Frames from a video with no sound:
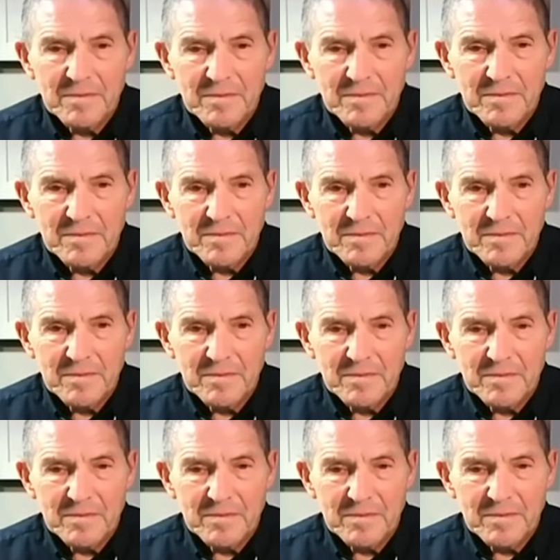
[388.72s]

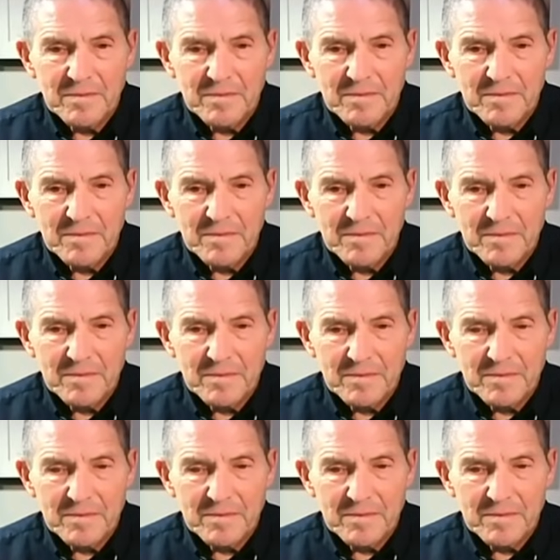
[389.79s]

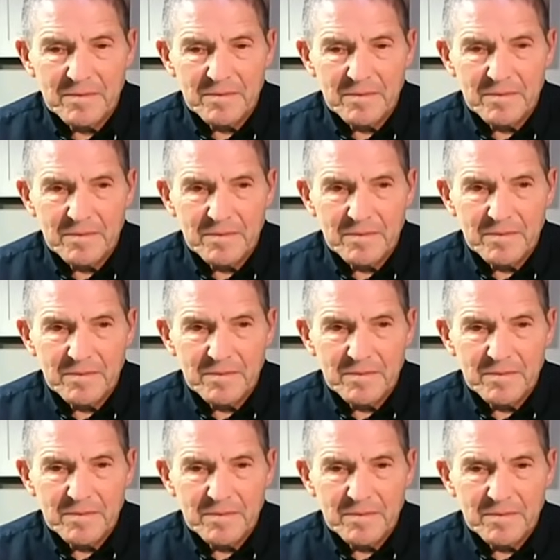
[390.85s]

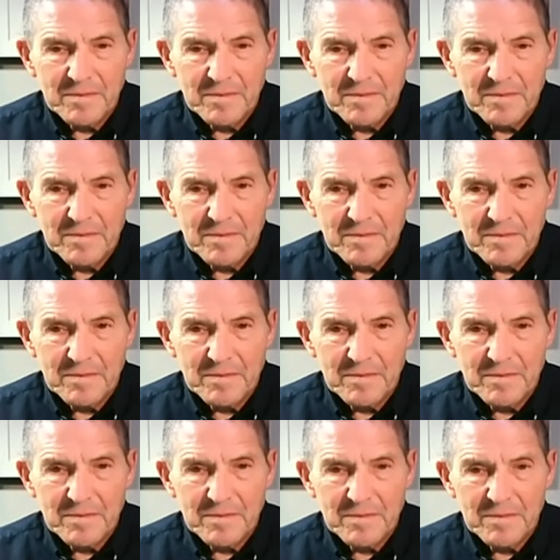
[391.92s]

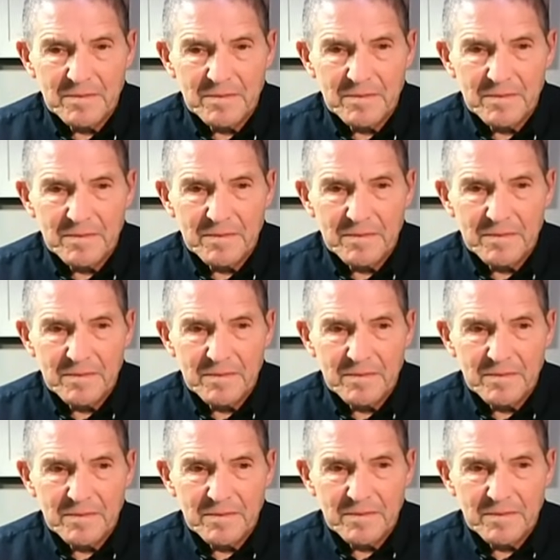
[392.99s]
(silent)